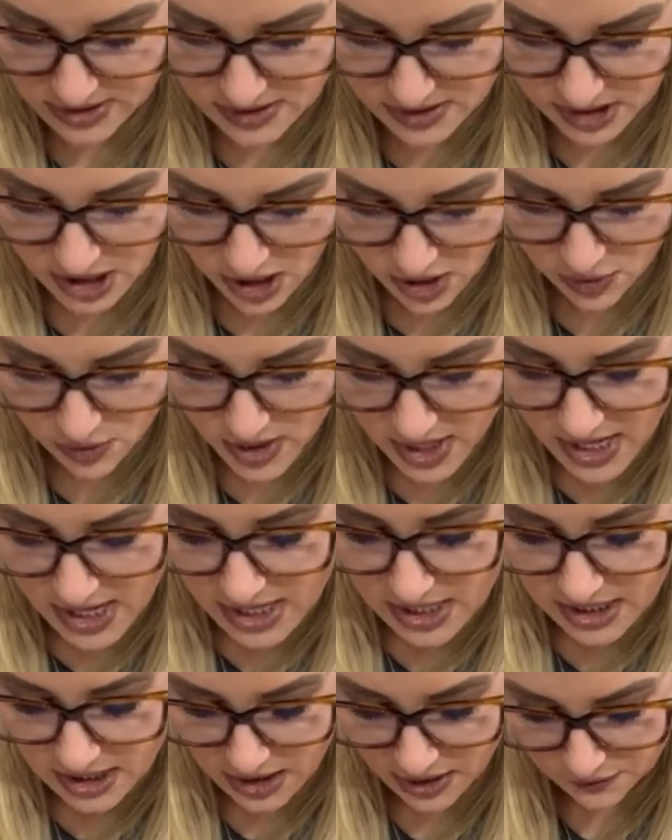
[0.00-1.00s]
So
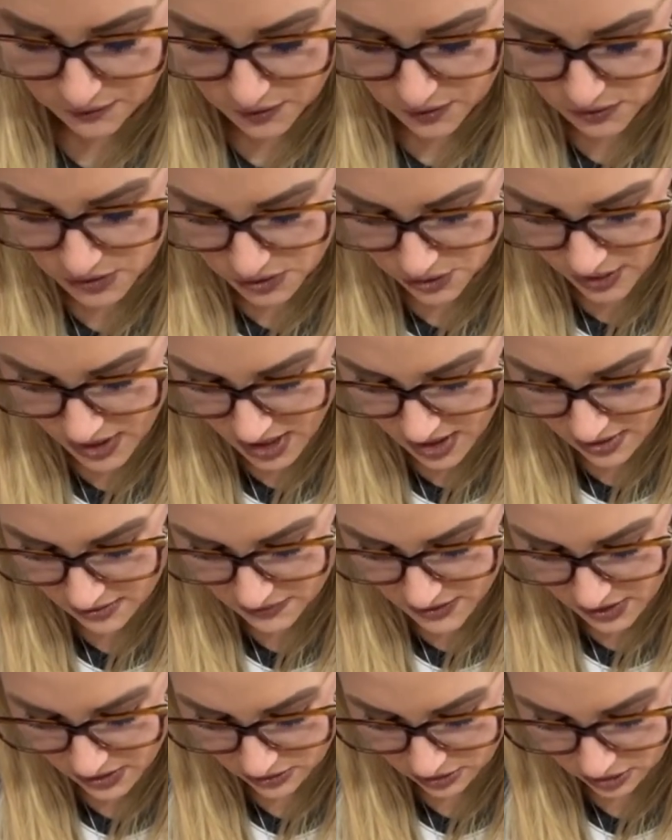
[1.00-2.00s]
if you do
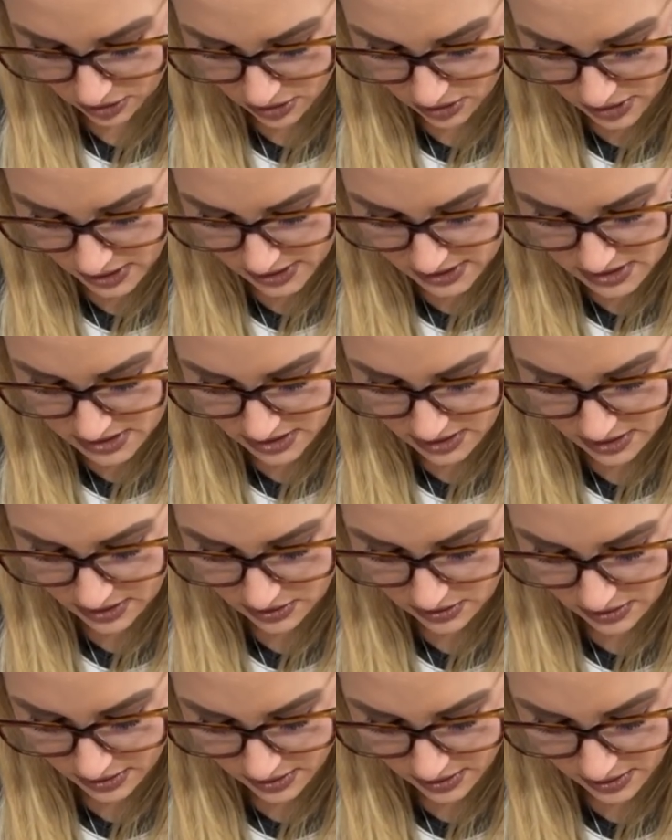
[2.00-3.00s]
have a lot
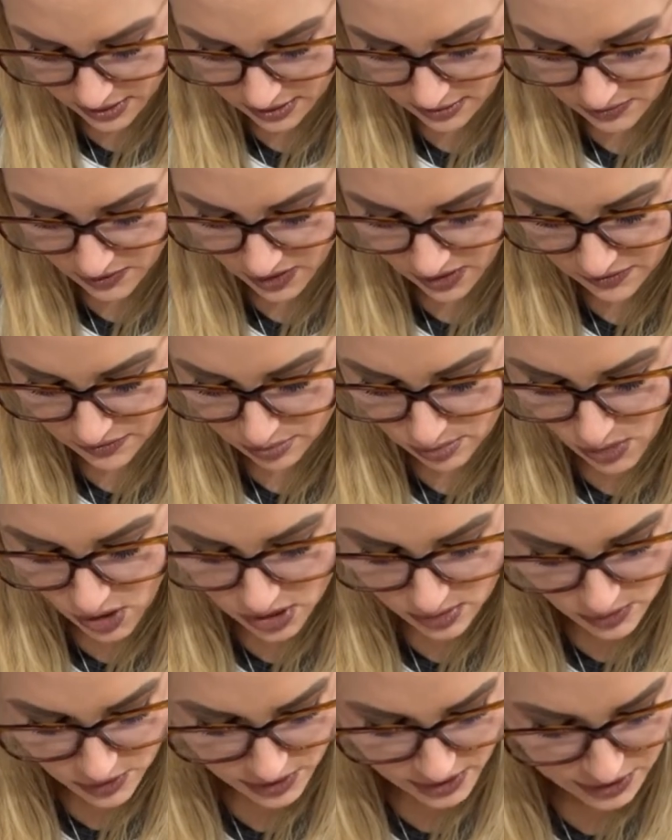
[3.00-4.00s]
of
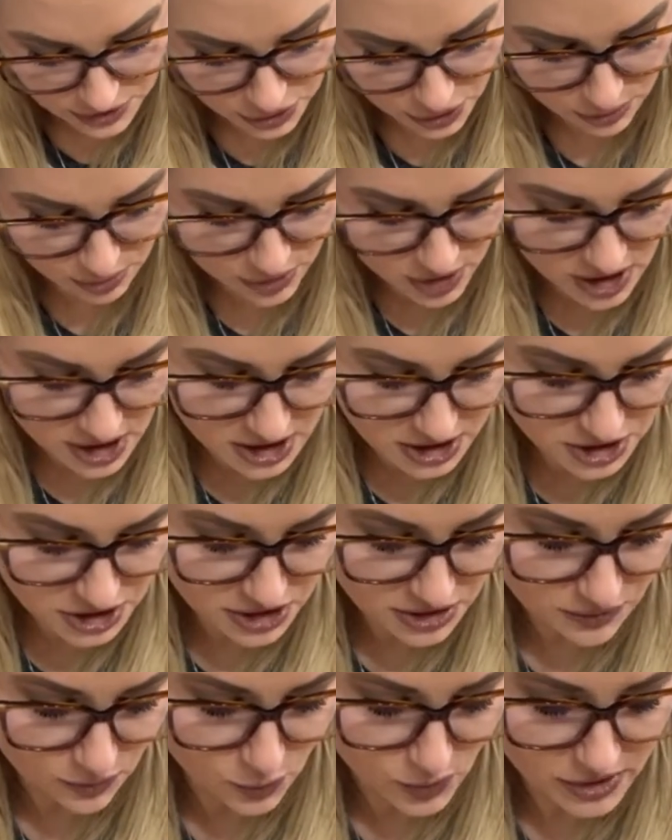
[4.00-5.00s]
monomer in your
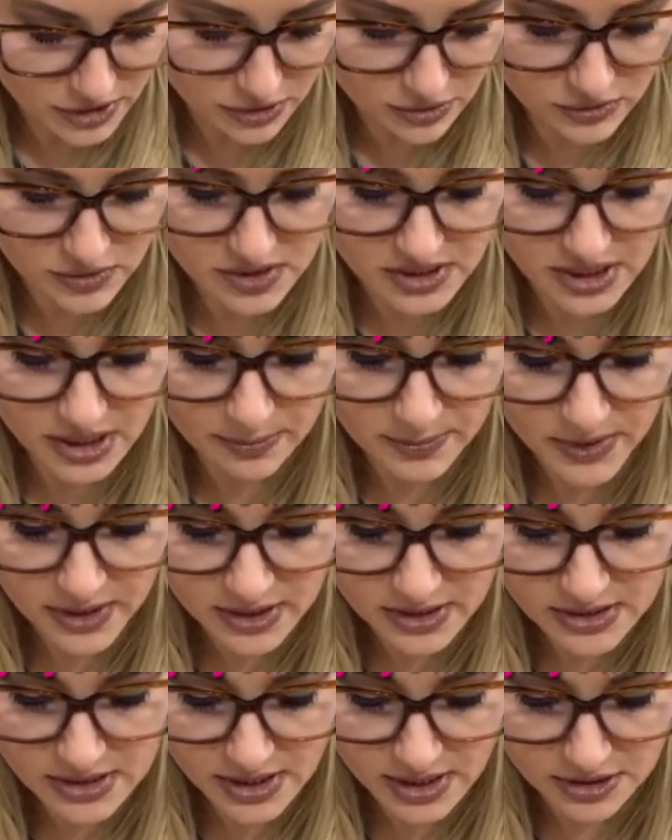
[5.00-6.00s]
brush, when you dip
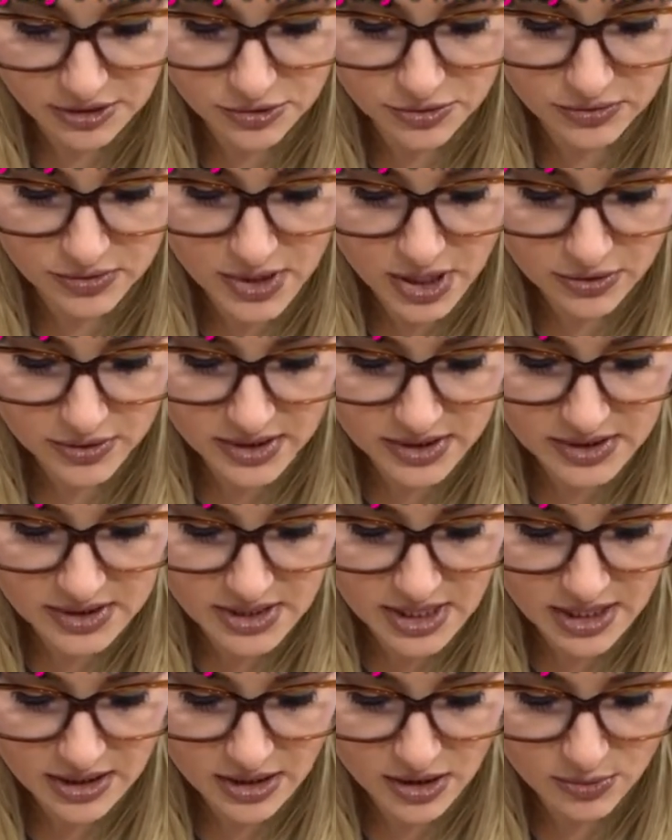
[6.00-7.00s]
it and you notice
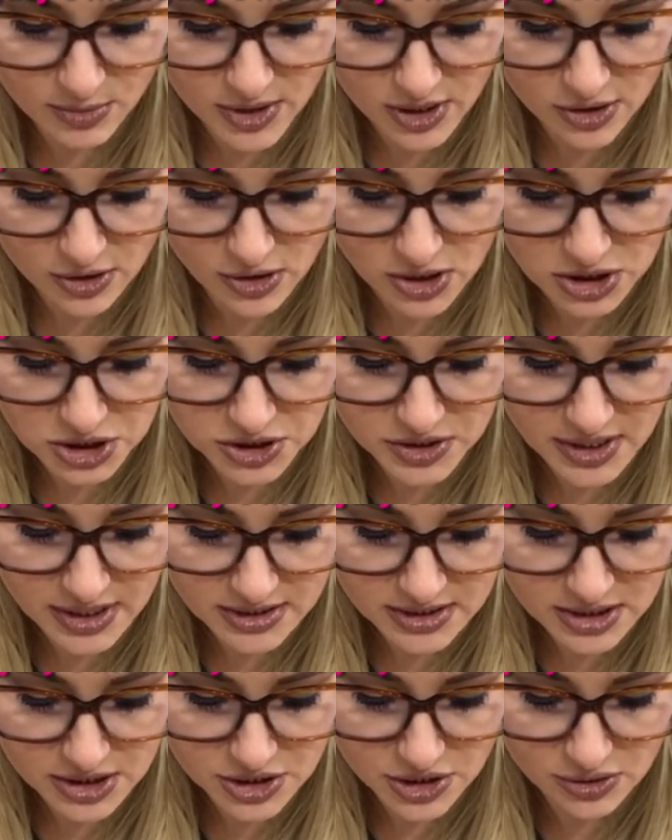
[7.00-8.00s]
that, oh my gosh,
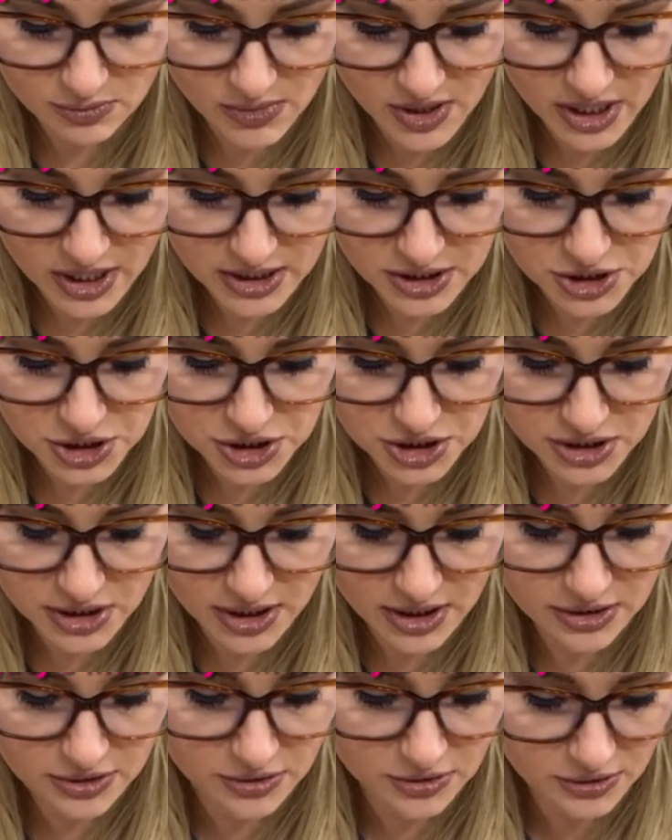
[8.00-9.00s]
that's too much,
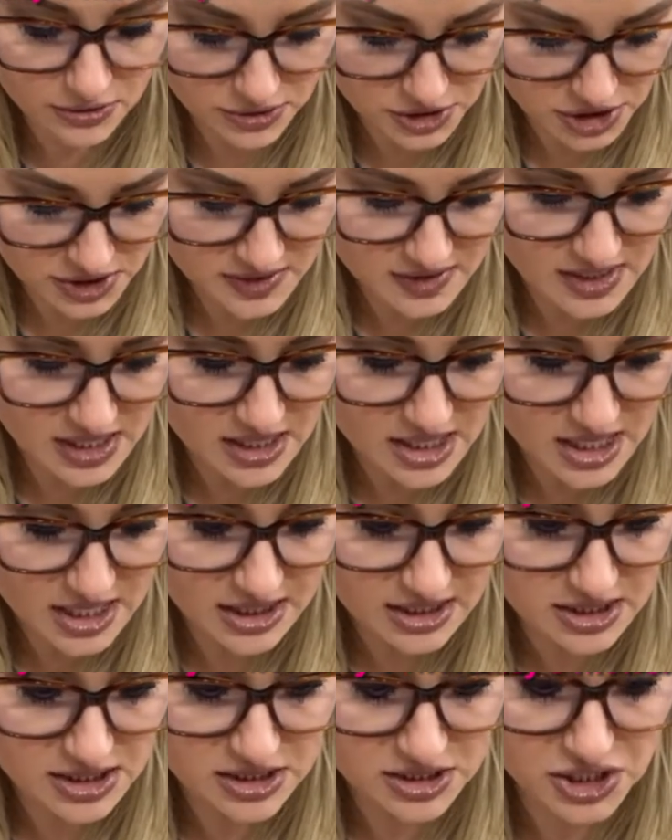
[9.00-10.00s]
and you just see that
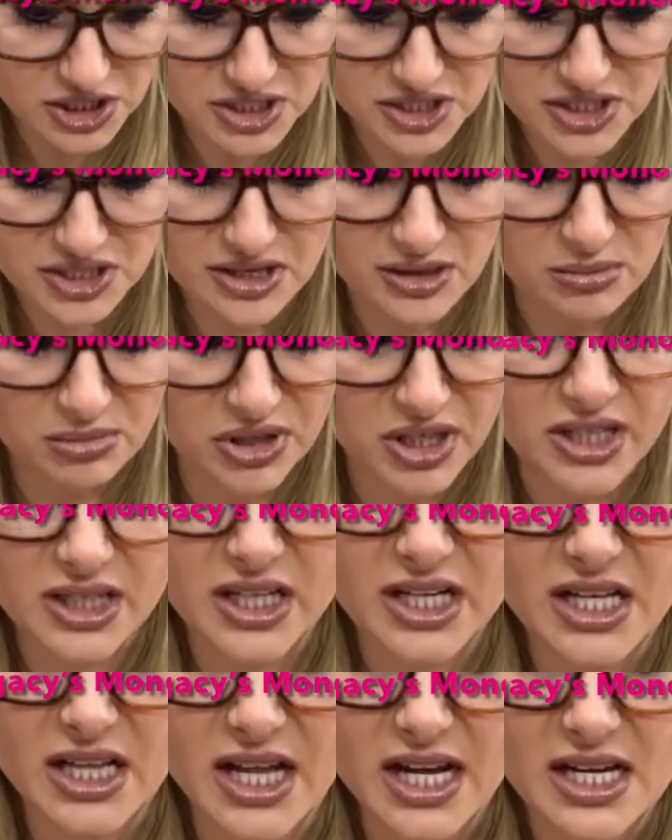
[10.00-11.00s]
it's just
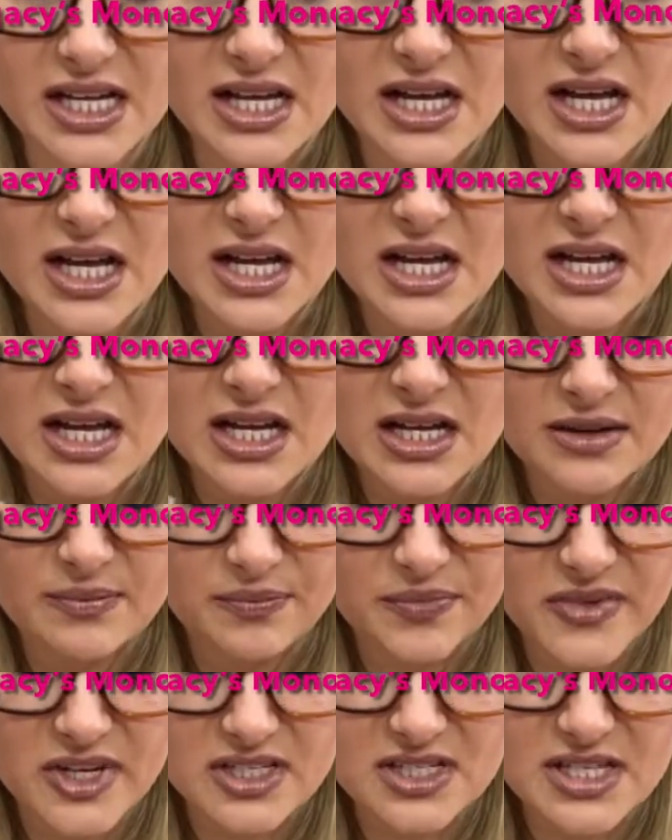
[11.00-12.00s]
completely like
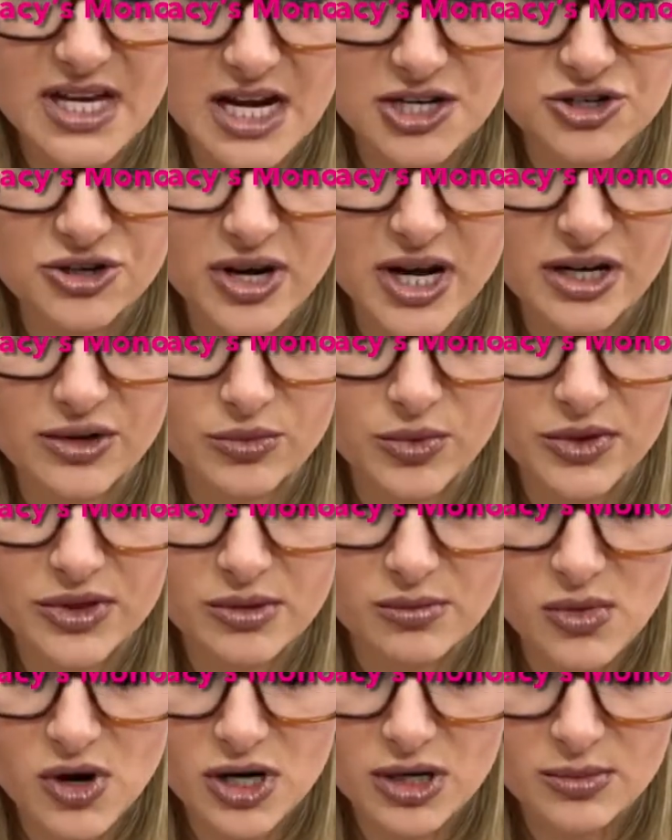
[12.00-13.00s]
saturated with
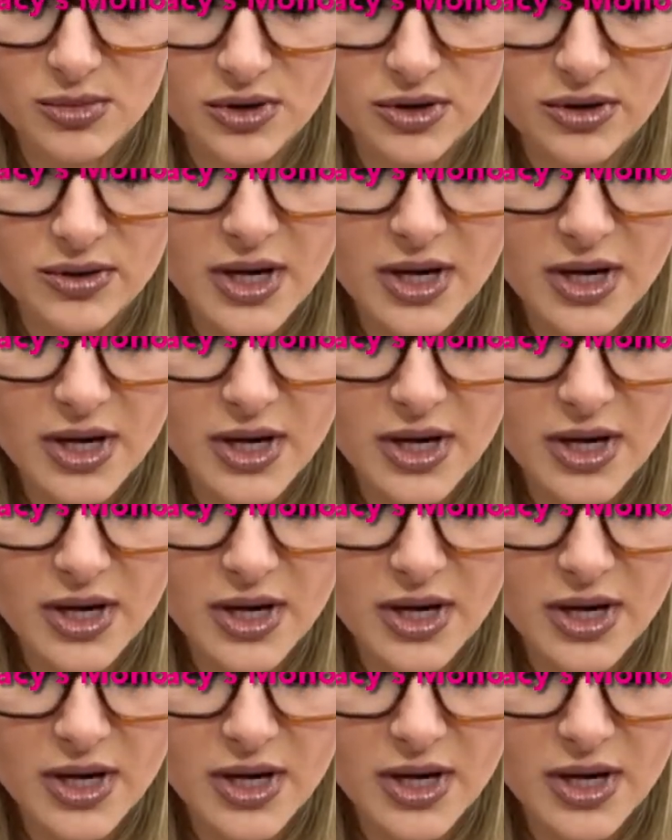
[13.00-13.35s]
the monomer,